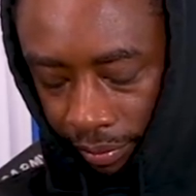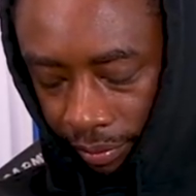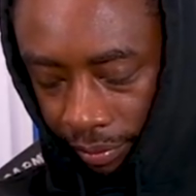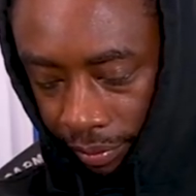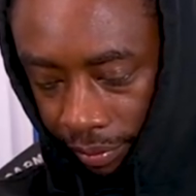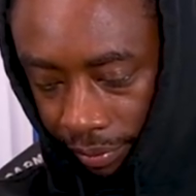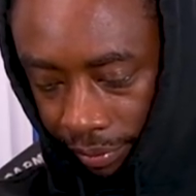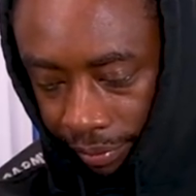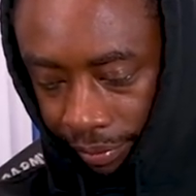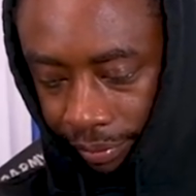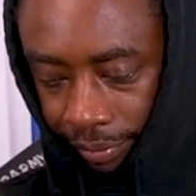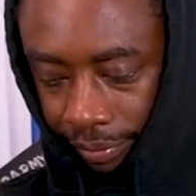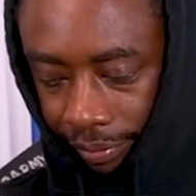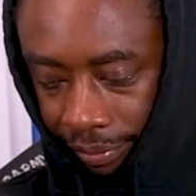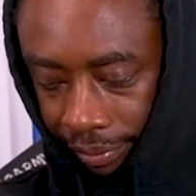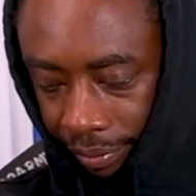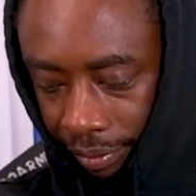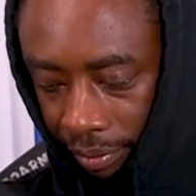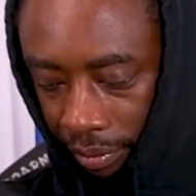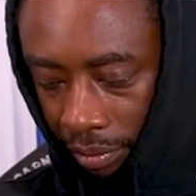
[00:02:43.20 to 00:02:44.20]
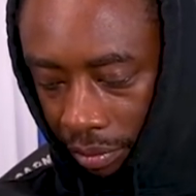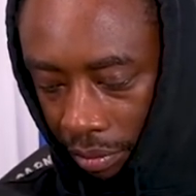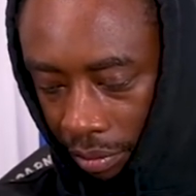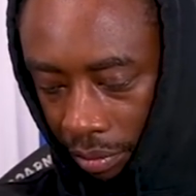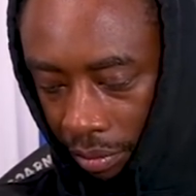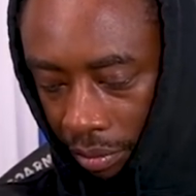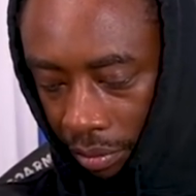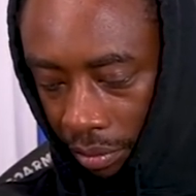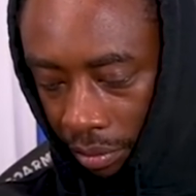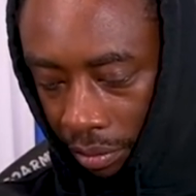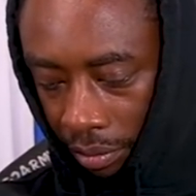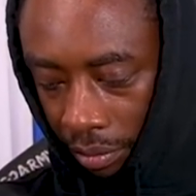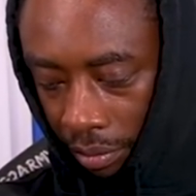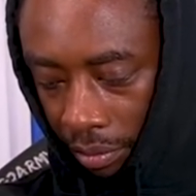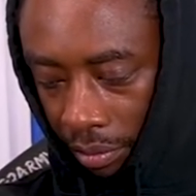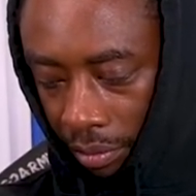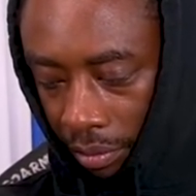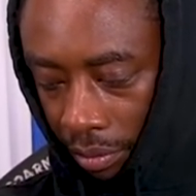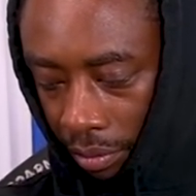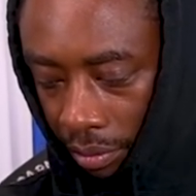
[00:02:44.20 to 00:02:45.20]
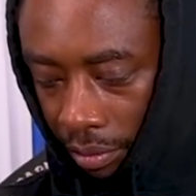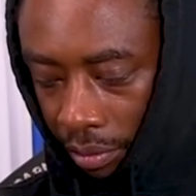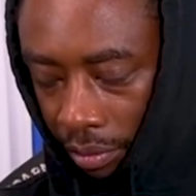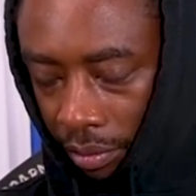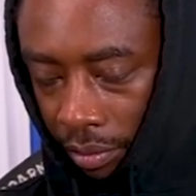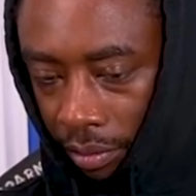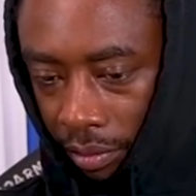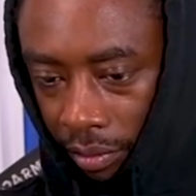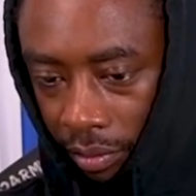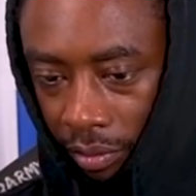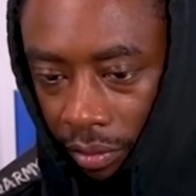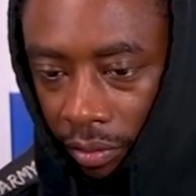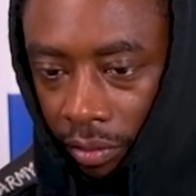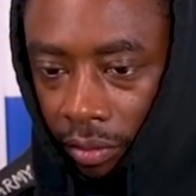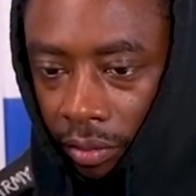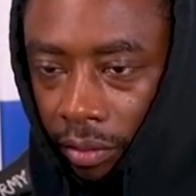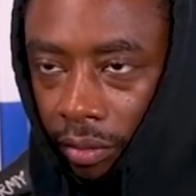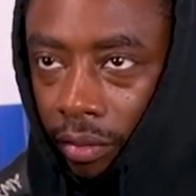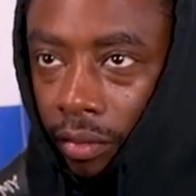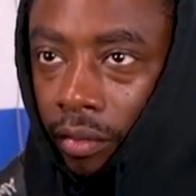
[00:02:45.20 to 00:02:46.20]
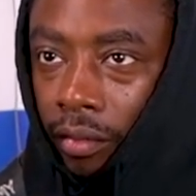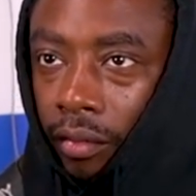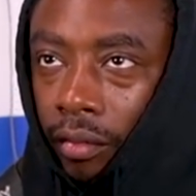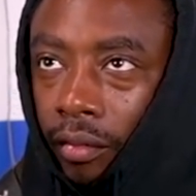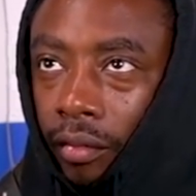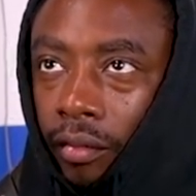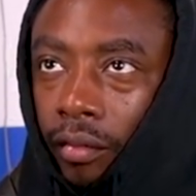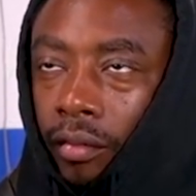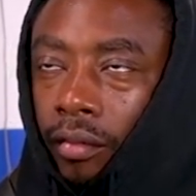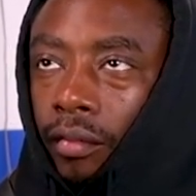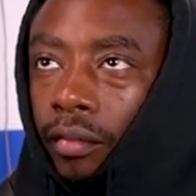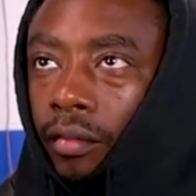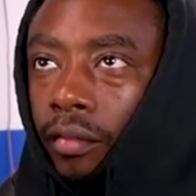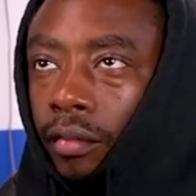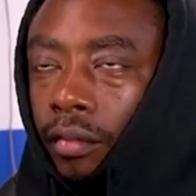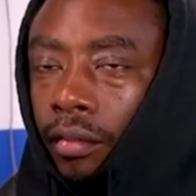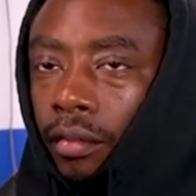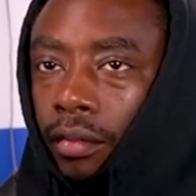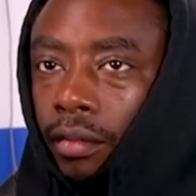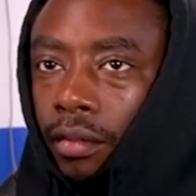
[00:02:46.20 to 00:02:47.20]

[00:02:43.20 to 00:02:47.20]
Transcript: (silent)